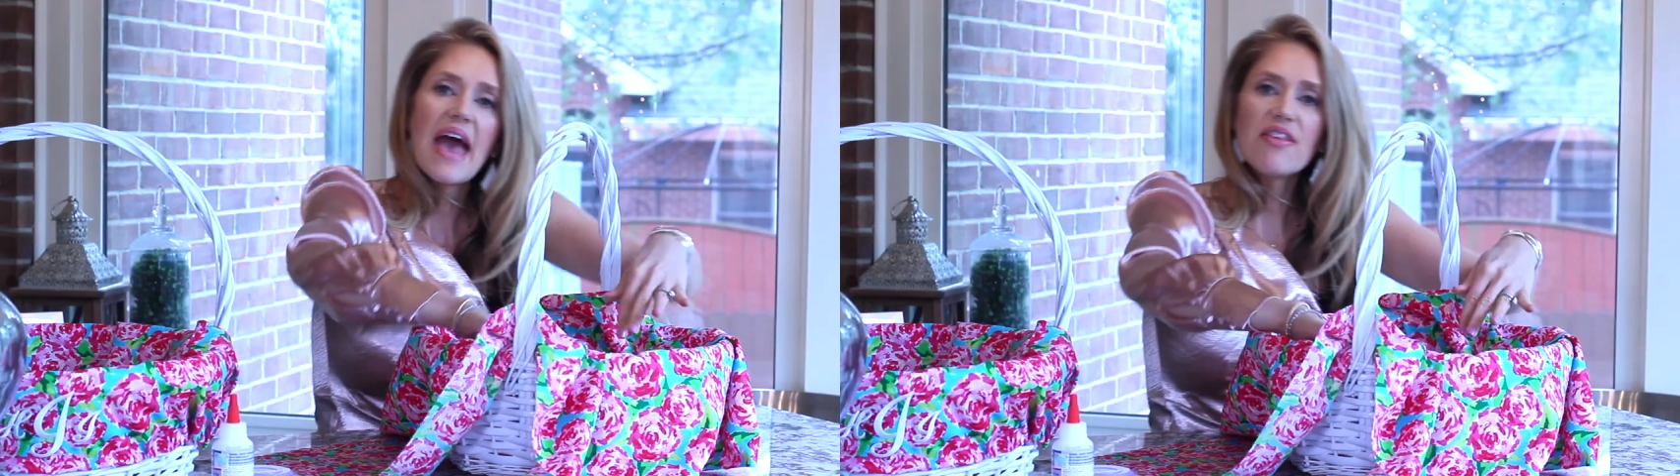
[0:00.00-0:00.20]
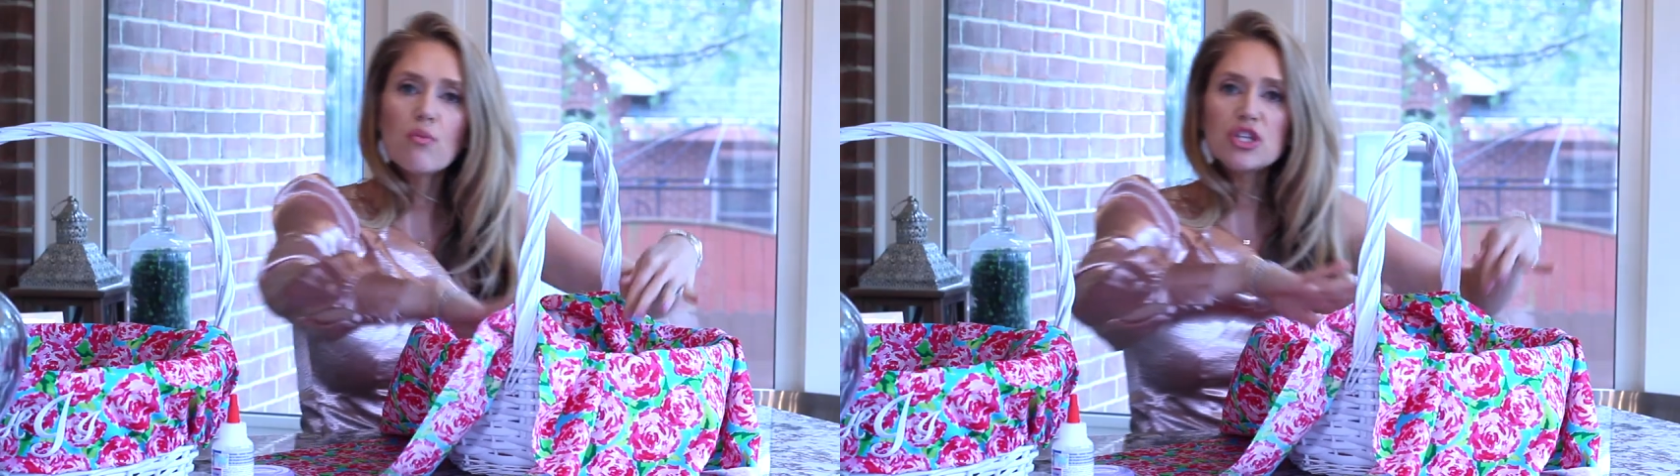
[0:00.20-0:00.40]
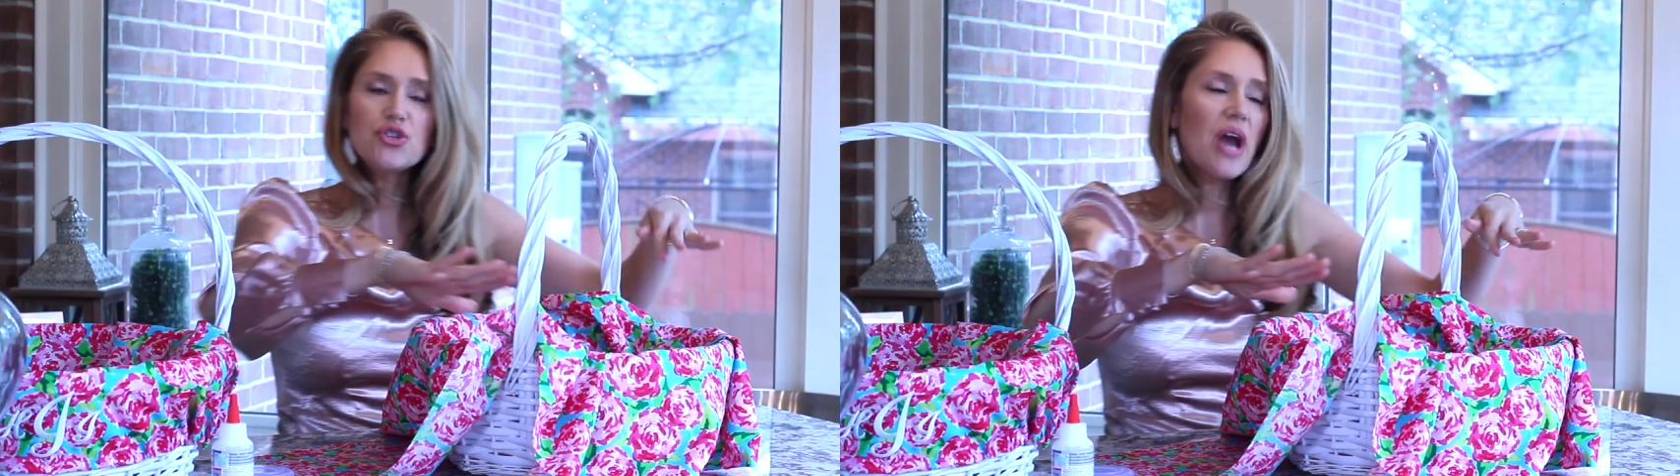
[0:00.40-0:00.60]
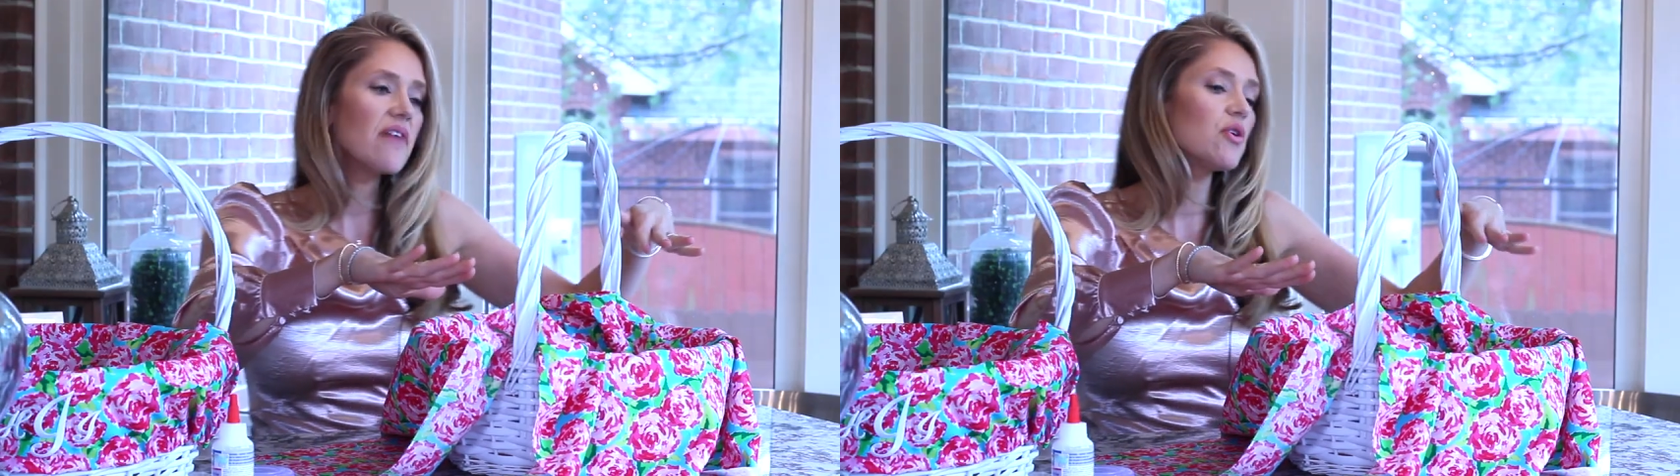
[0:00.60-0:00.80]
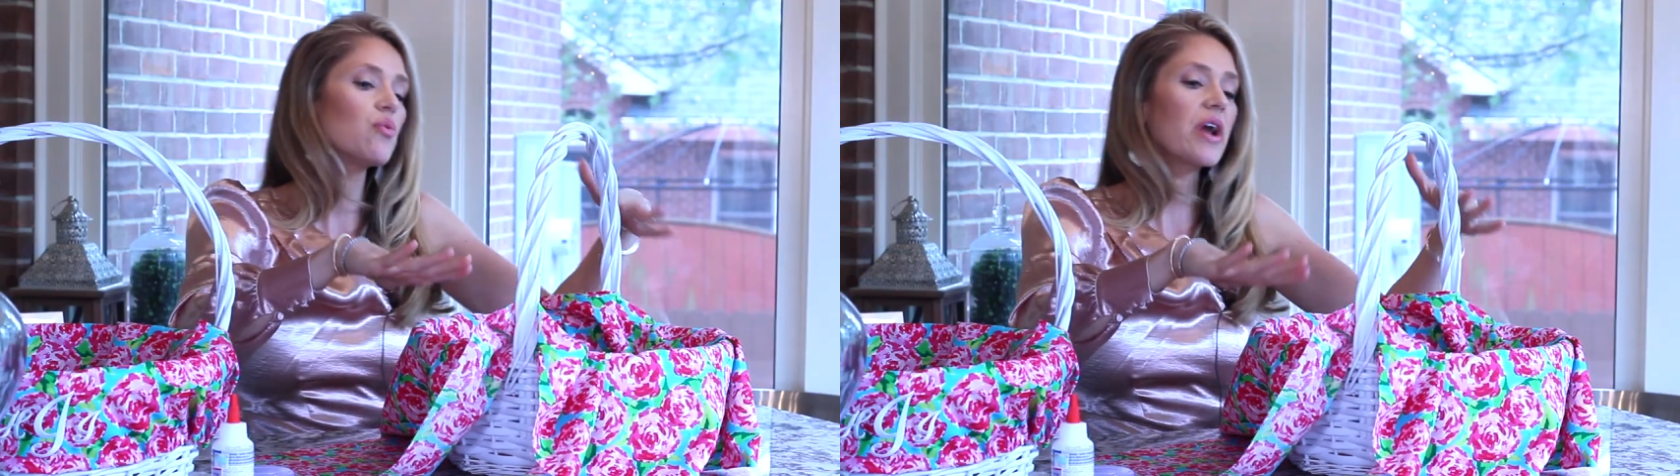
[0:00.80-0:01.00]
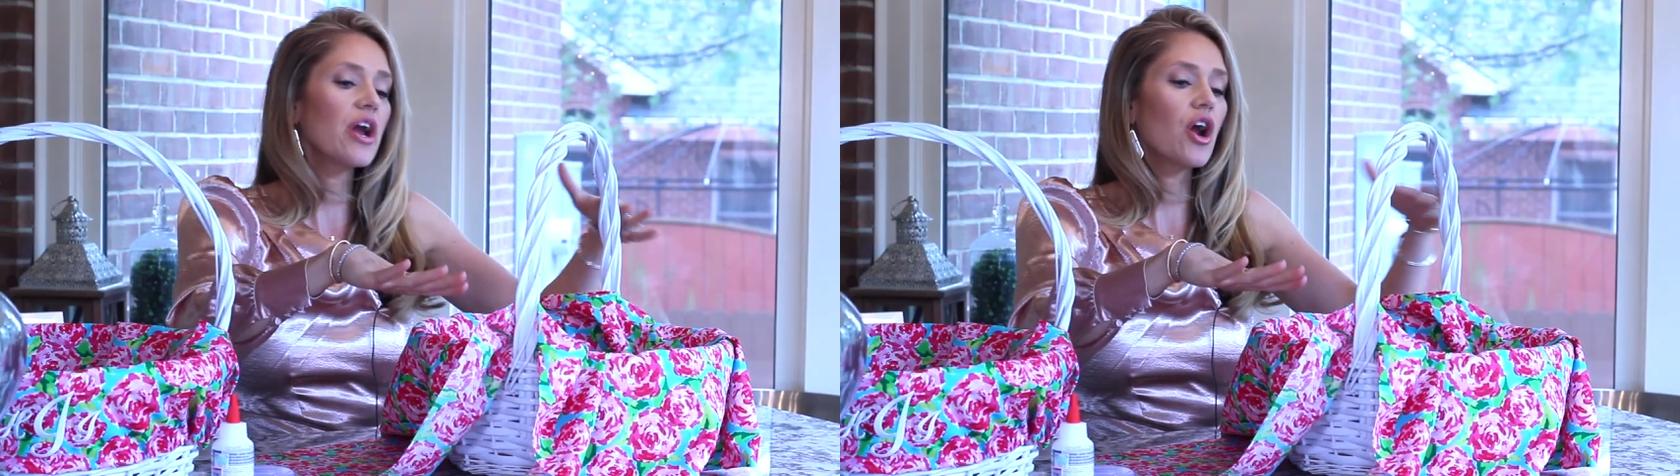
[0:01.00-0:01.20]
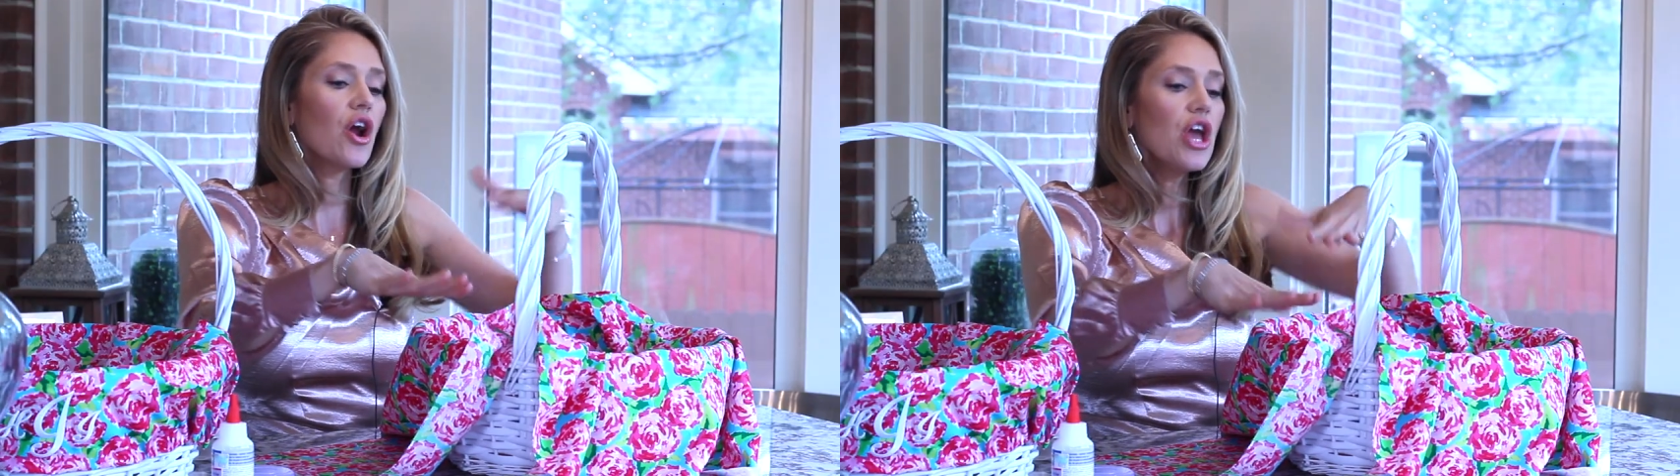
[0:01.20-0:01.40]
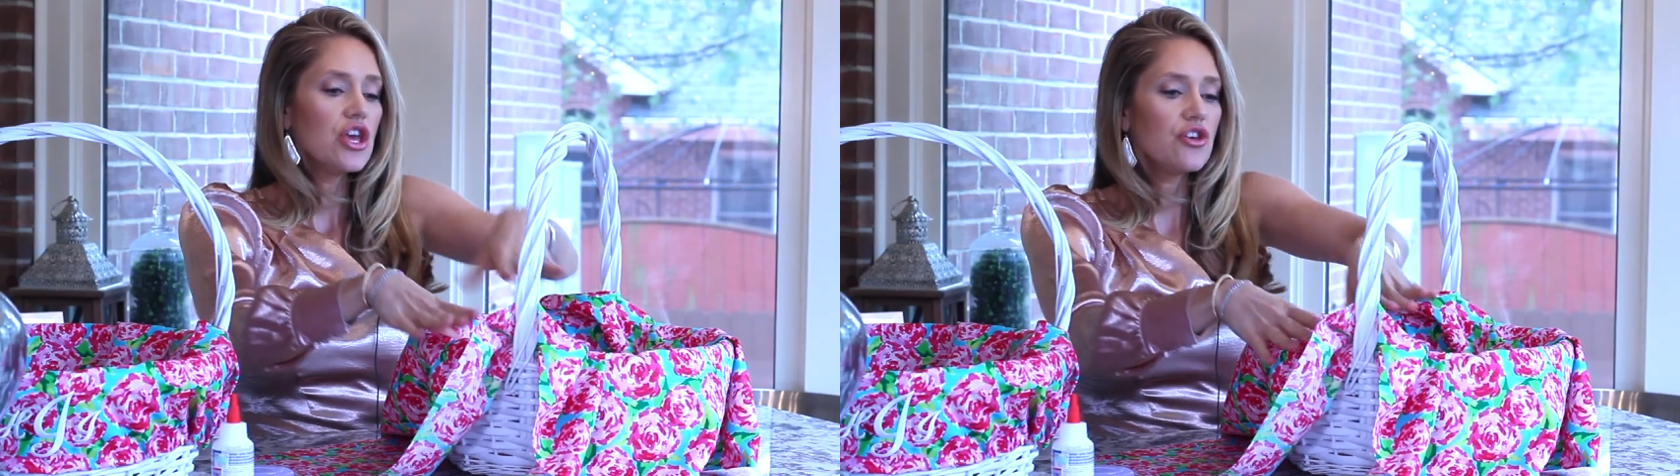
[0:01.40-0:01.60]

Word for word: And then once you have it where